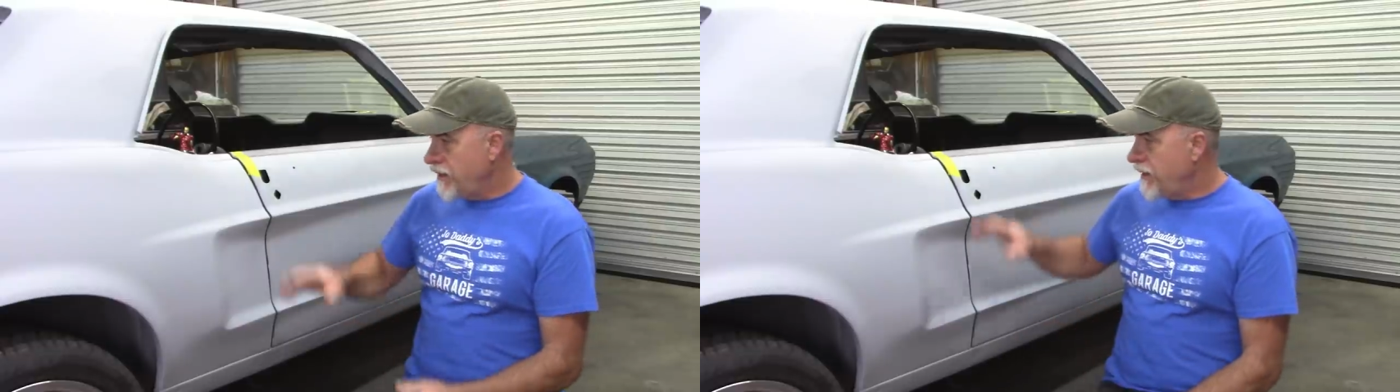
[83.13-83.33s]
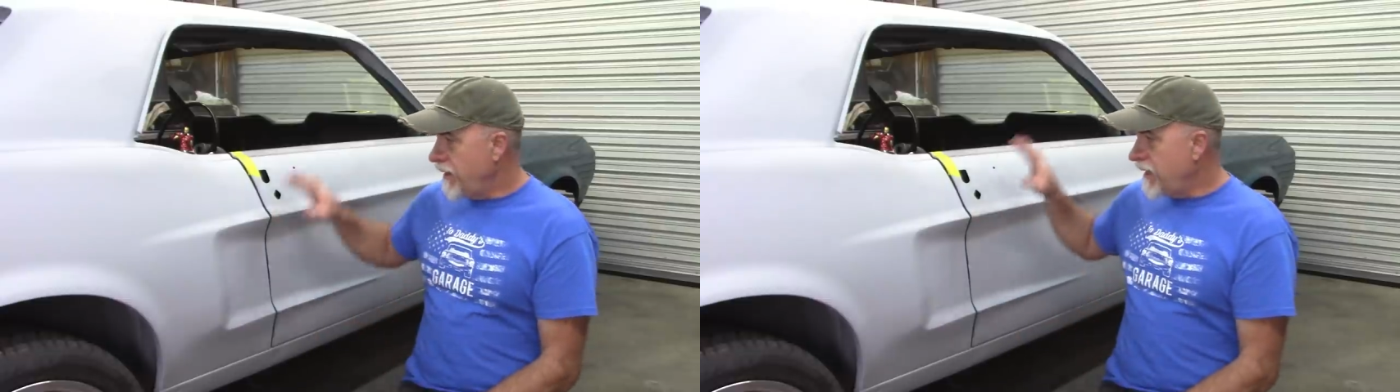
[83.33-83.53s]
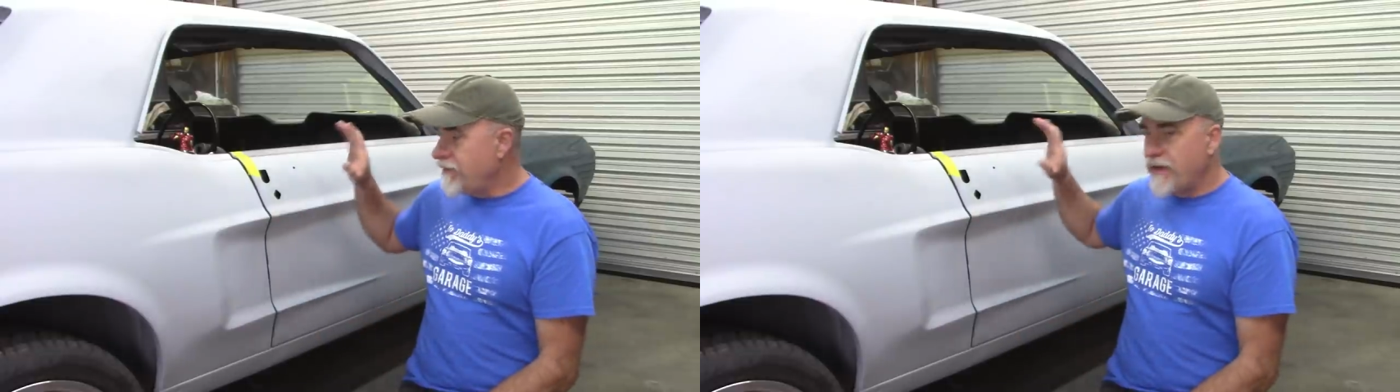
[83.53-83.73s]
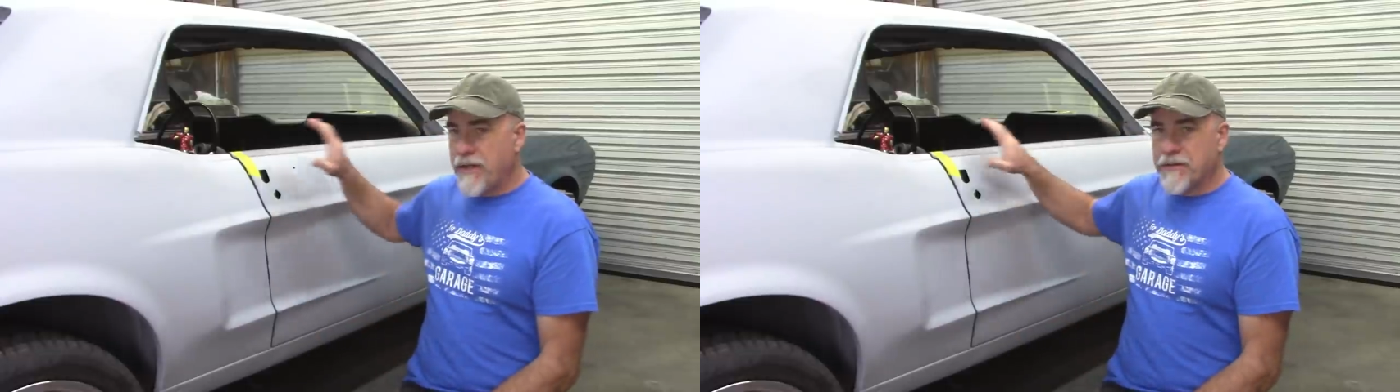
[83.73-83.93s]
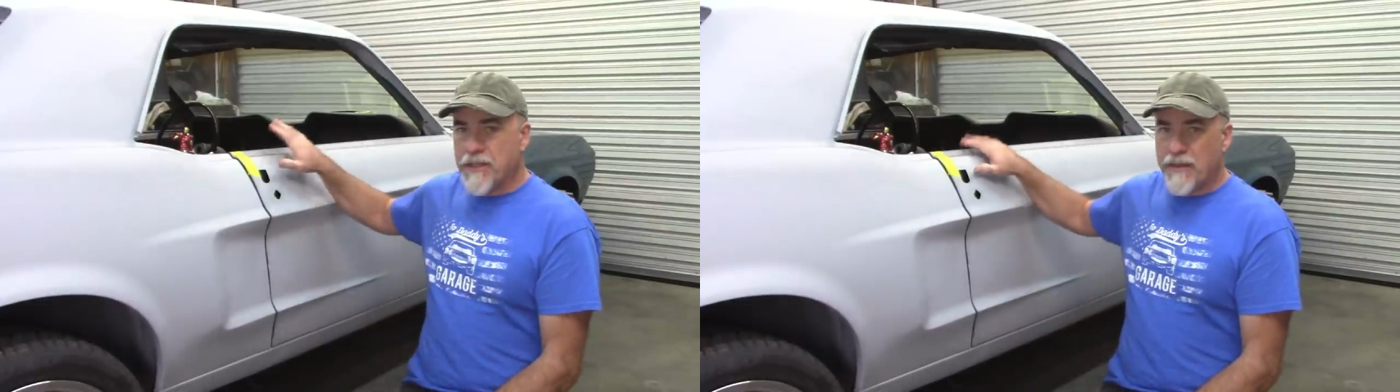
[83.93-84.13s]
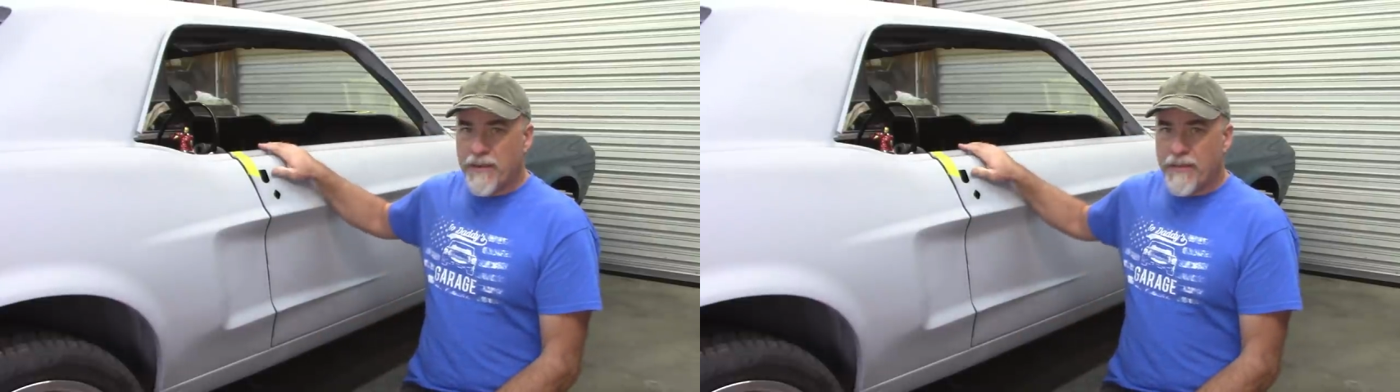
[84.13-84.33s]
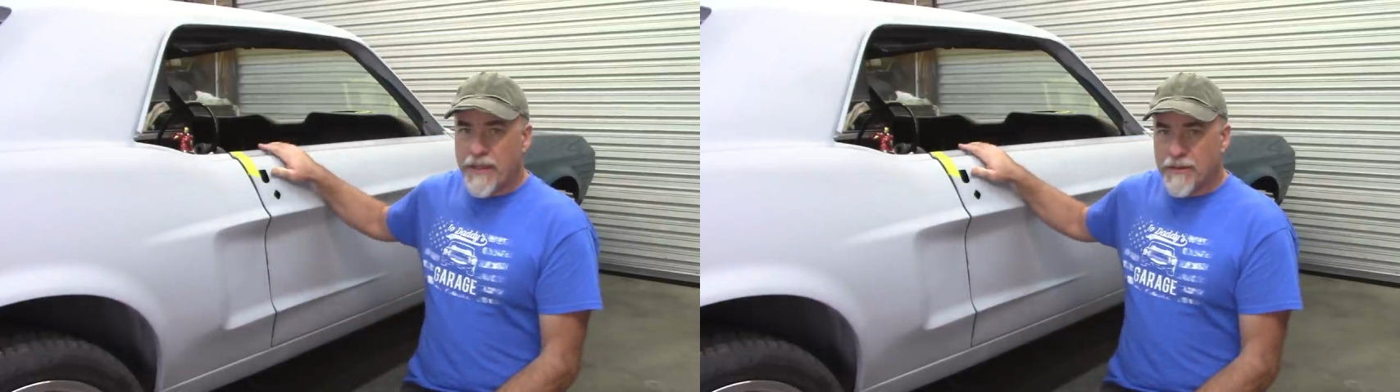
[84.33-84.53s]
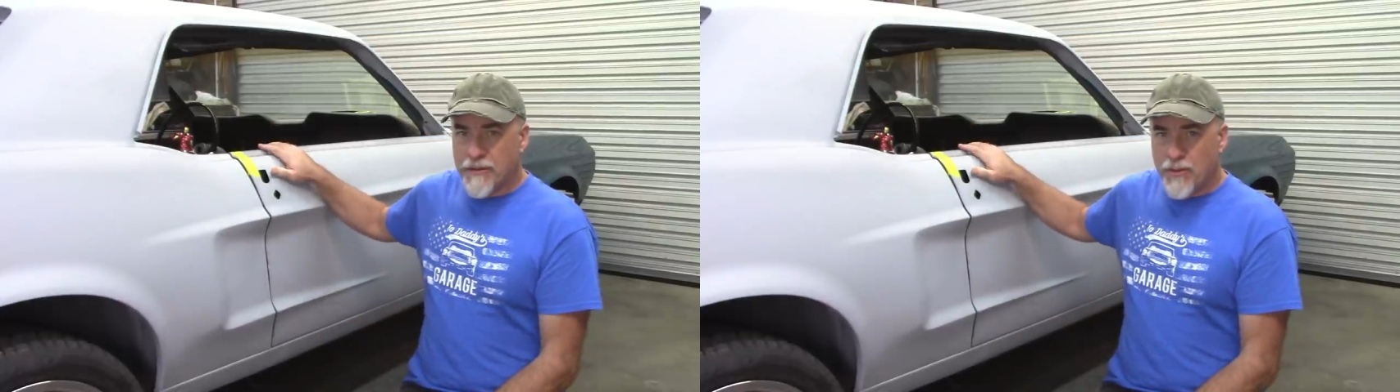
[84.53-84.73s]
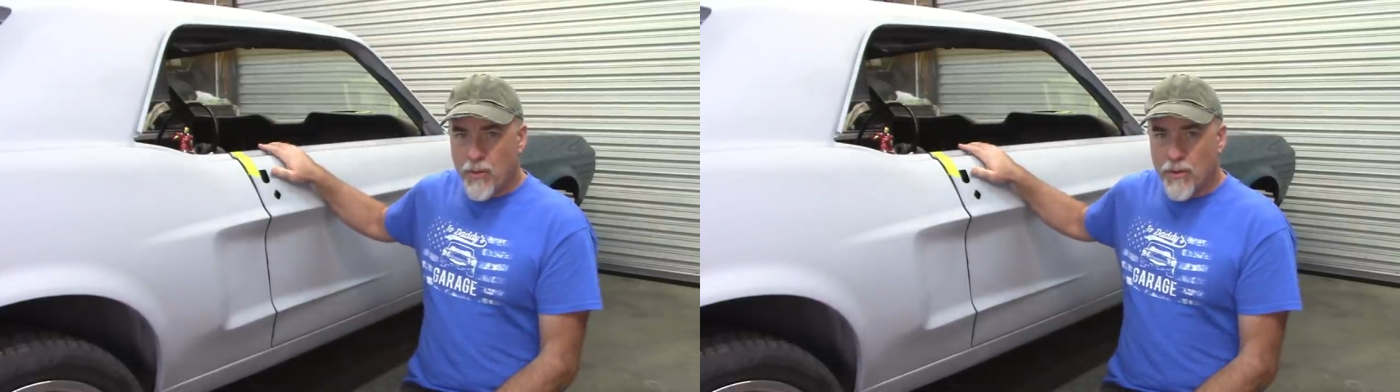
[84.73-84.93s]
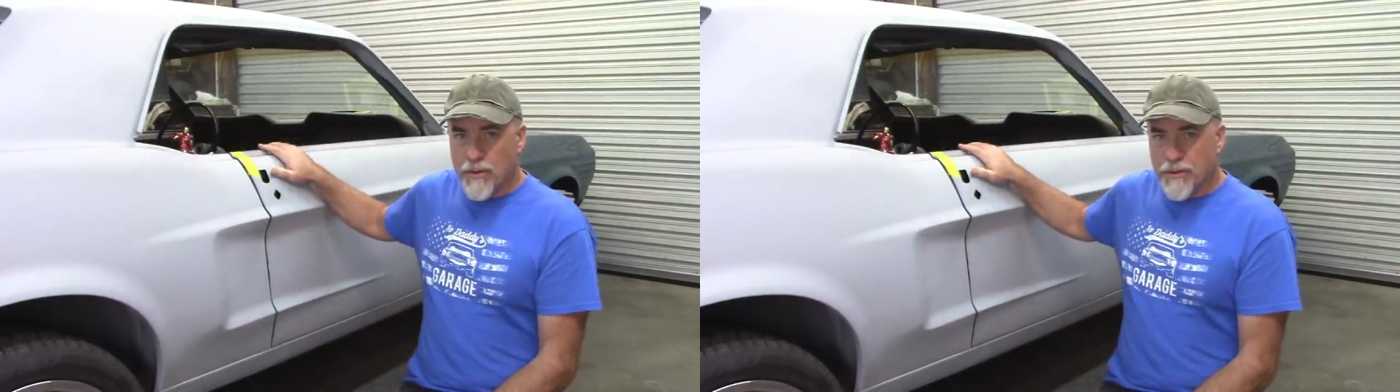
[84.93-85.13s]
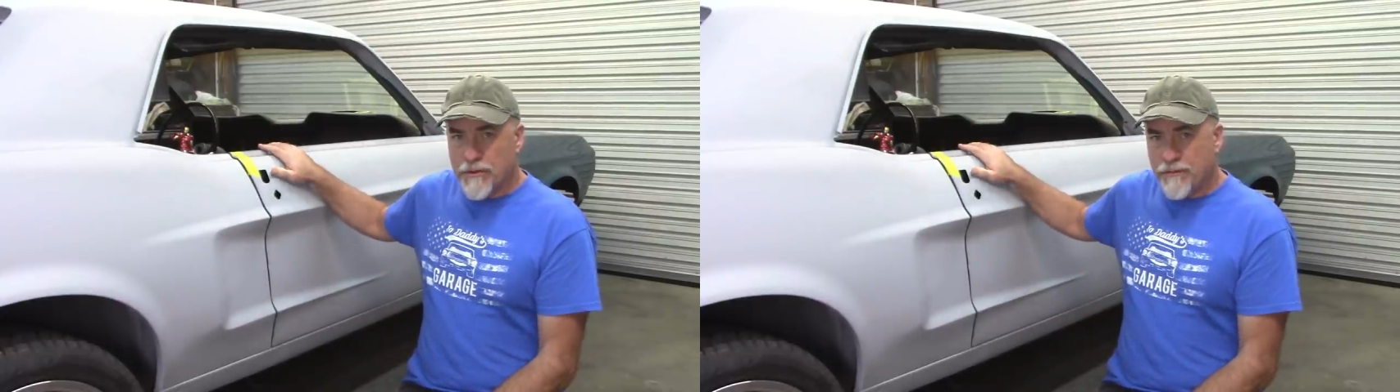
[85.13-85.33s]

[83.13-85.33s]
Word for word: and that video is going to be about the doors